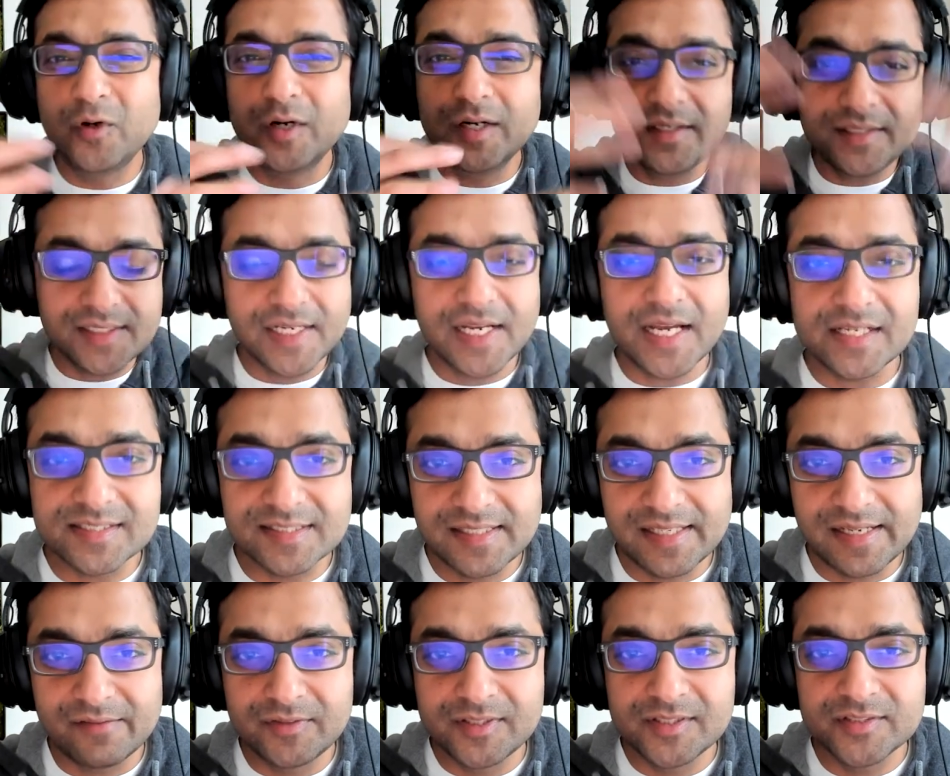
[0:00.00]
world class
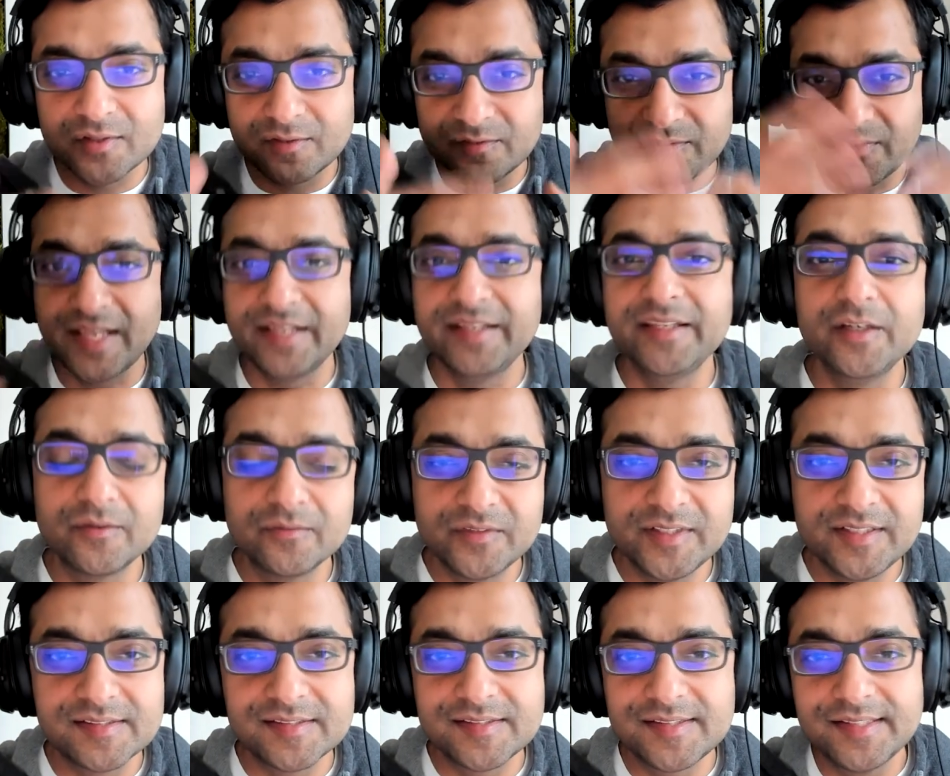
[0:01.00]
levels of any of
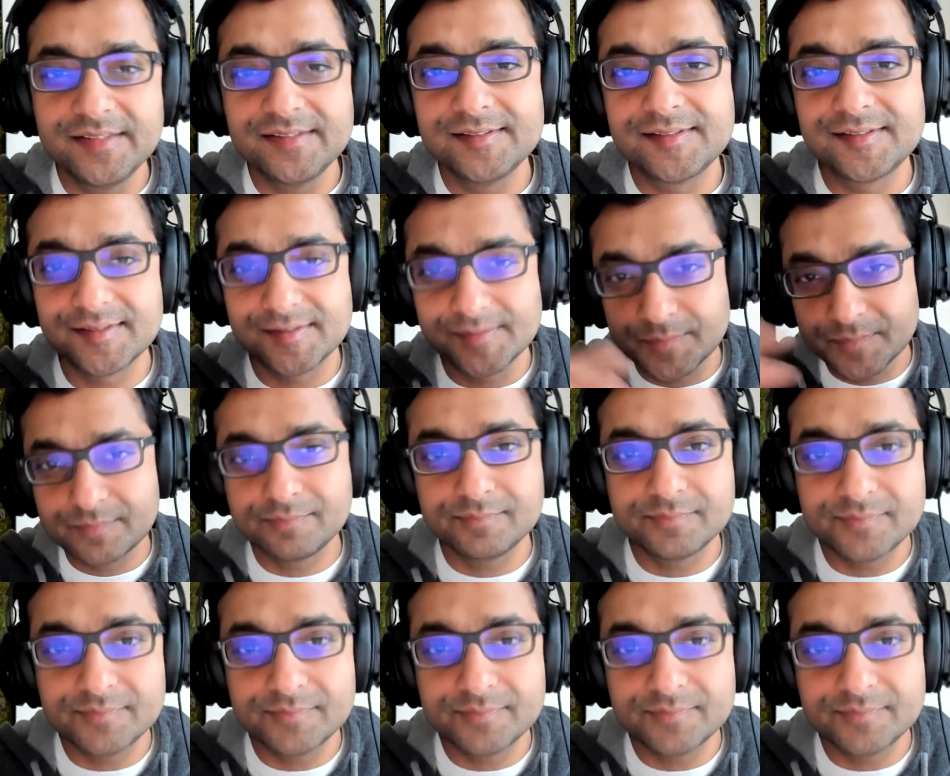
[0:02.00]
these things